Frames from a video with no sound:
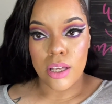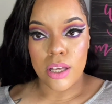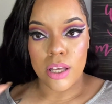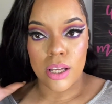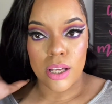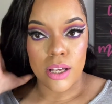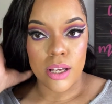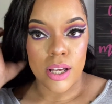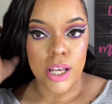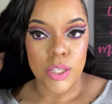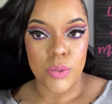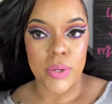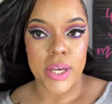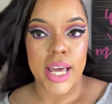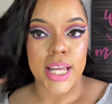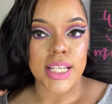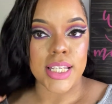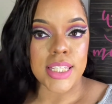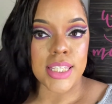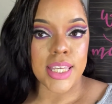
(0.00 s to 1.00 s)
because we
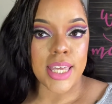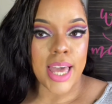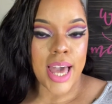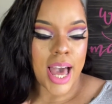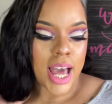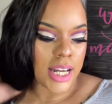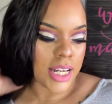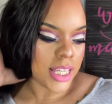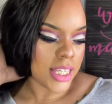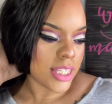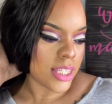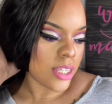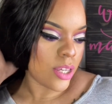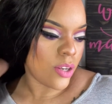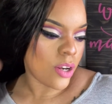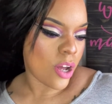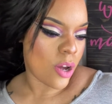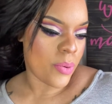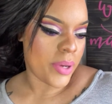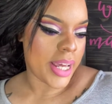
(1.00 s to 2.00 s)
gotta see how this, we
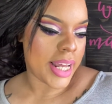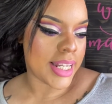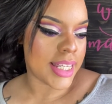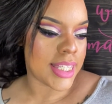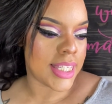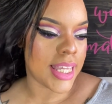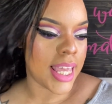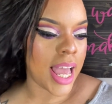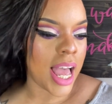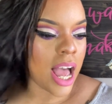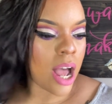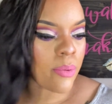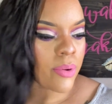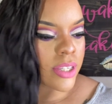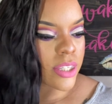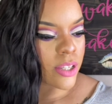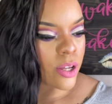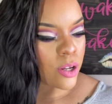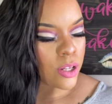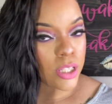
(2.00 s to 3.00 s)
gotta see how
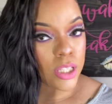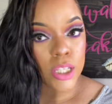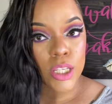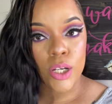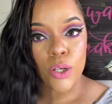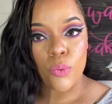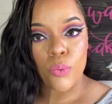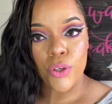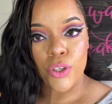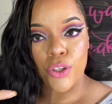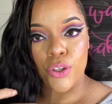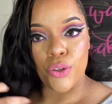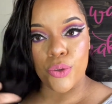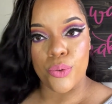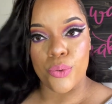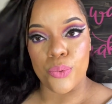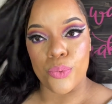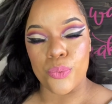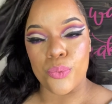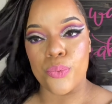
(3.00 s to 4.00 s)
it's gonna look
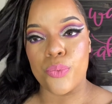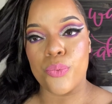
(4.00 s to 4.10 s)
when